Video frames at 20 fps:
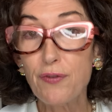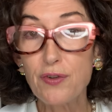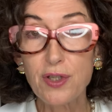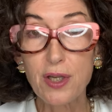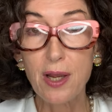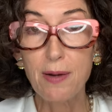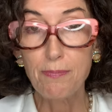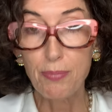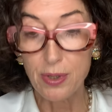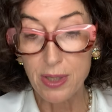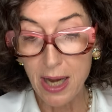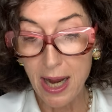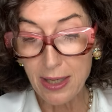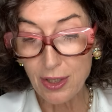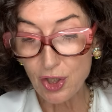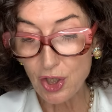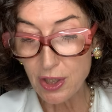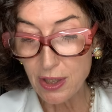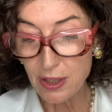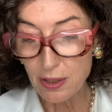for sun
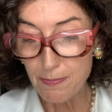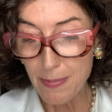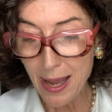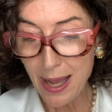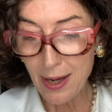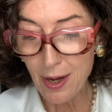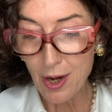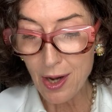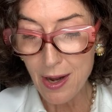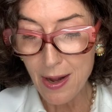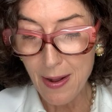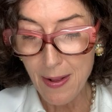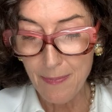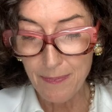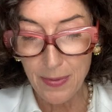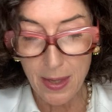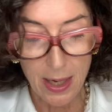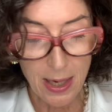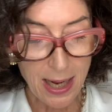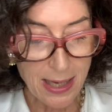protection is better.
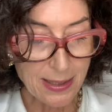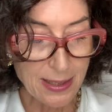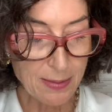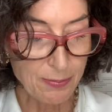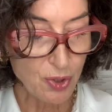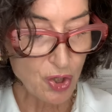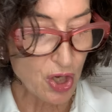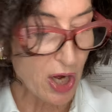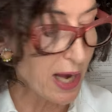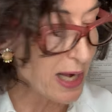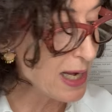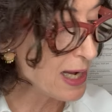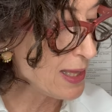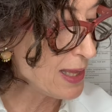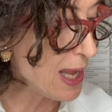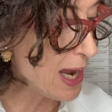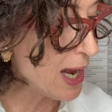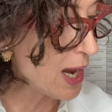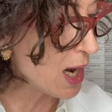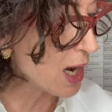It has some shea in
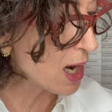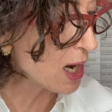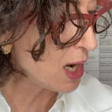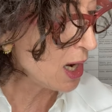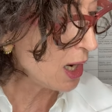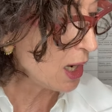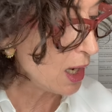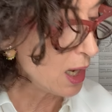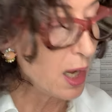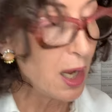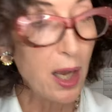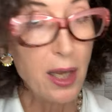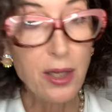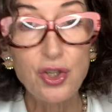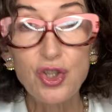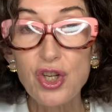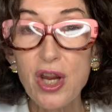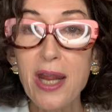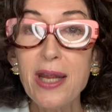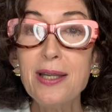there.
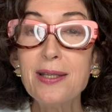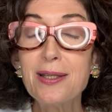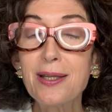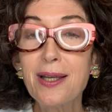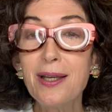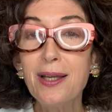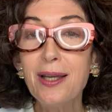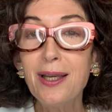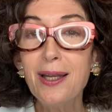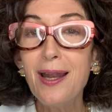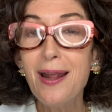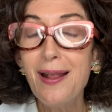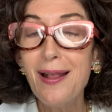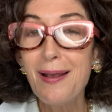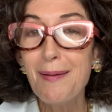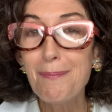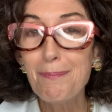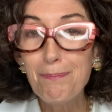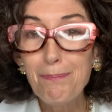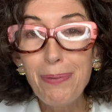Shea is good,
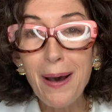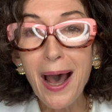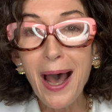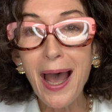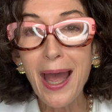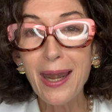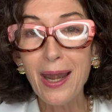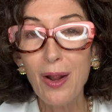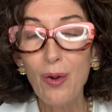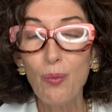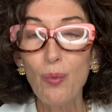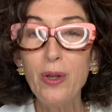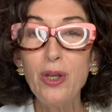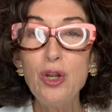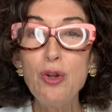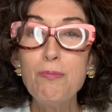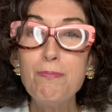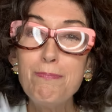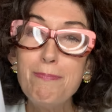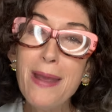but when
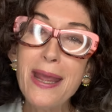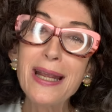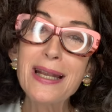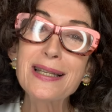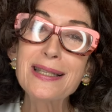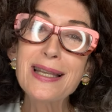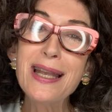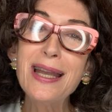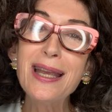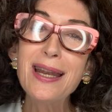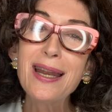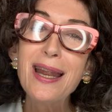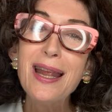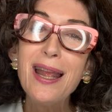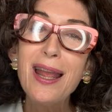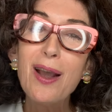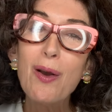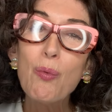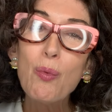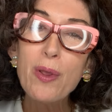you mix it
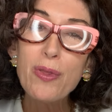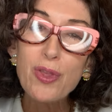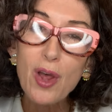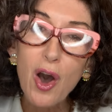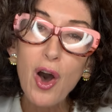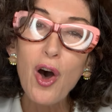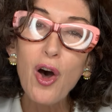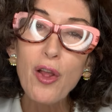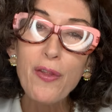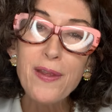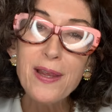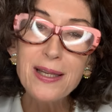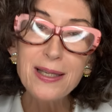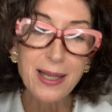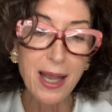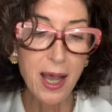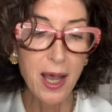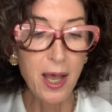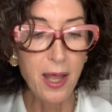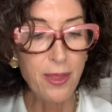with all these
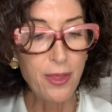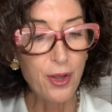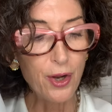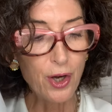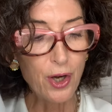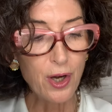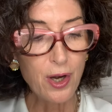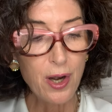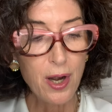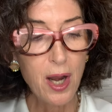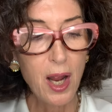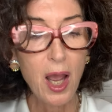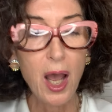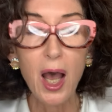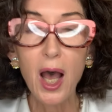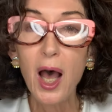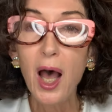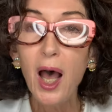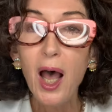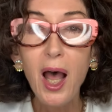other
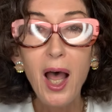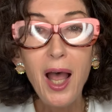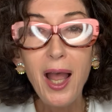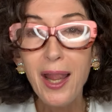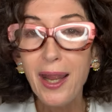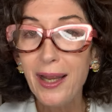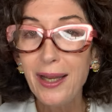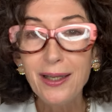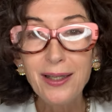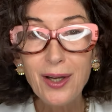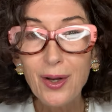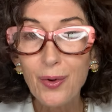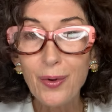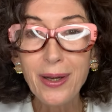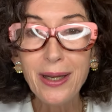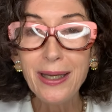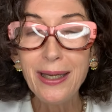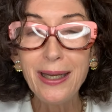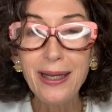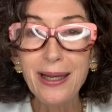
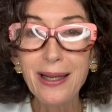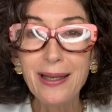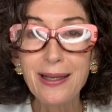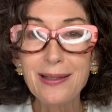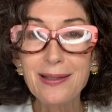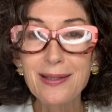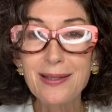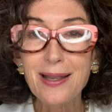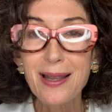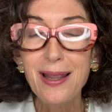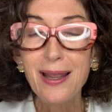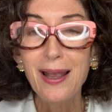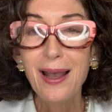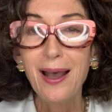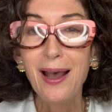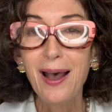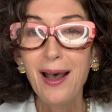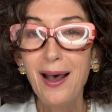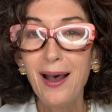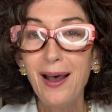ingredients,
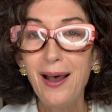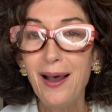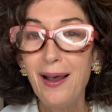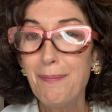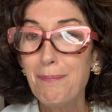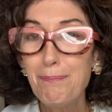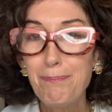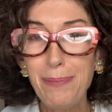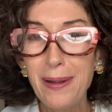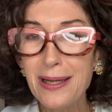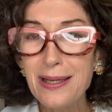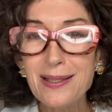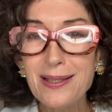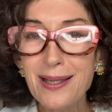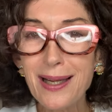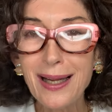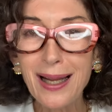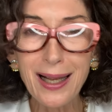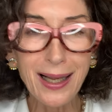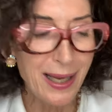
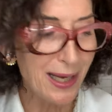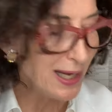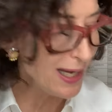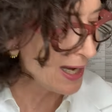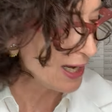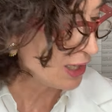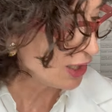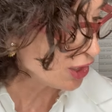basically